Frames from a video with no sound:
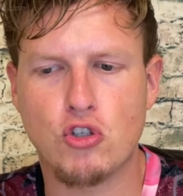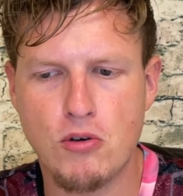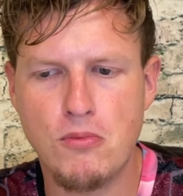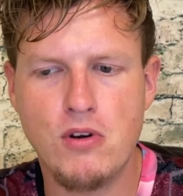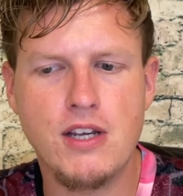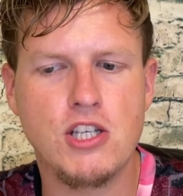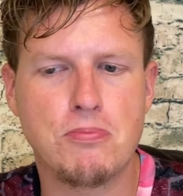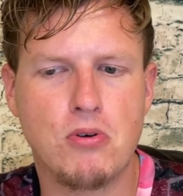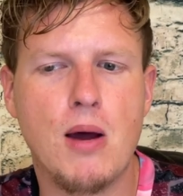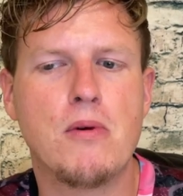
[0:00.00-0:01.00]
Turmeric is
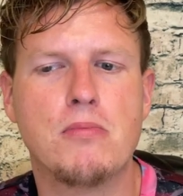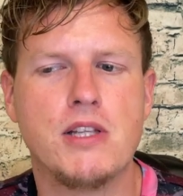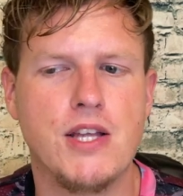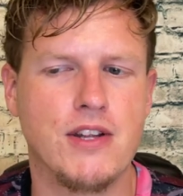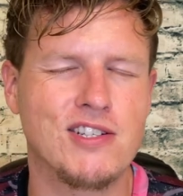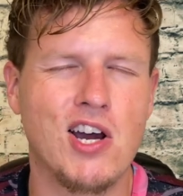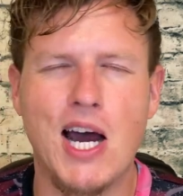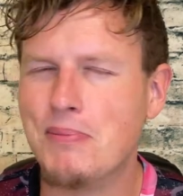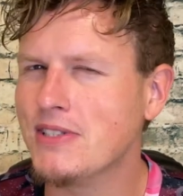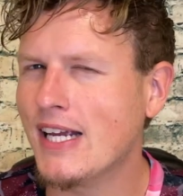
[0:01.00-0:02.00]
probably in the
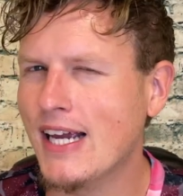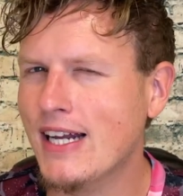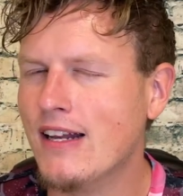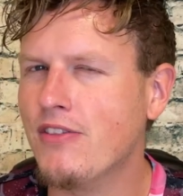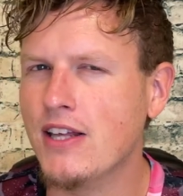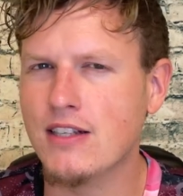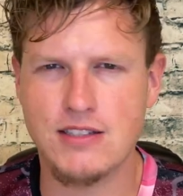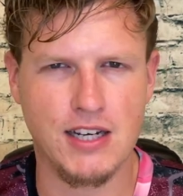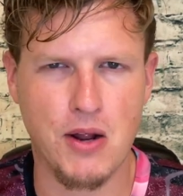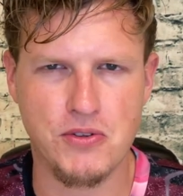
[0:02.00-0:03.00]
top ten things
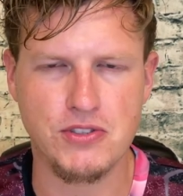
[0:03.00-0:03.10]
that I would